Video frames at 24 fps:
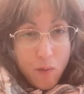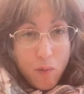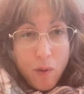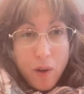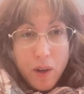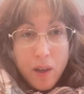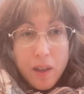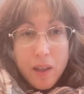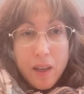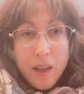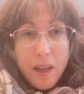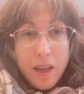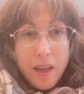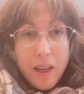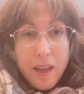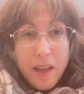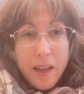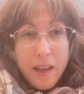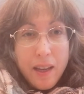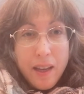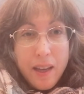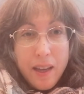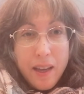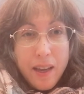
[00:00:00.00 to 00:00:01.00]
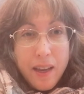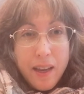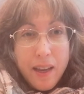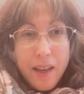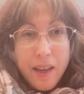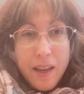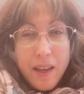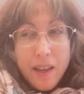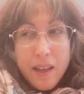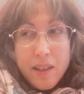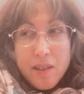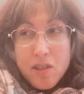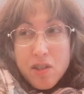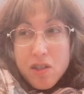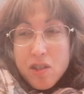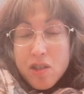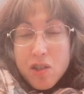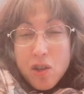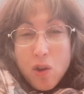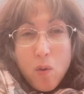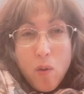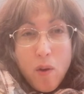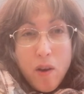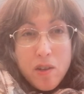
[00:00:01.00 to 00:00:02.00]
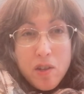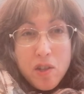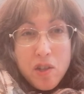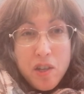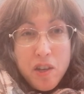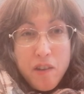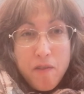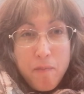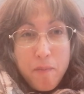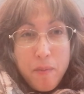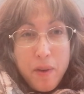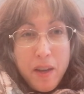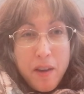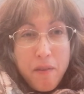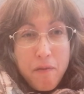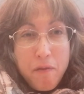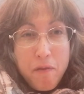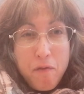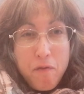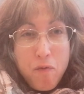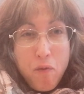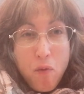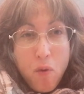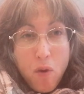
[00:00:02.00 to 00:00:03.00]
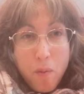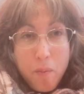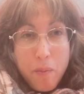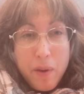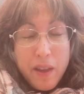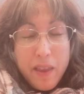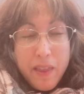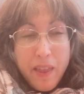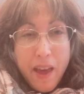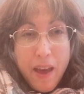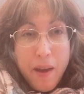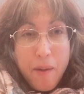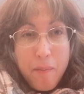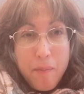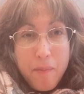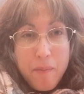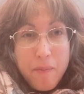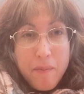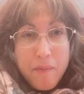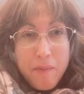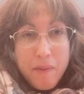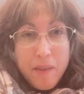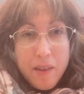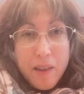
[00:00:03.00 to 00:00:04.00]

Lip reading: Really, it's just a question of me informing them,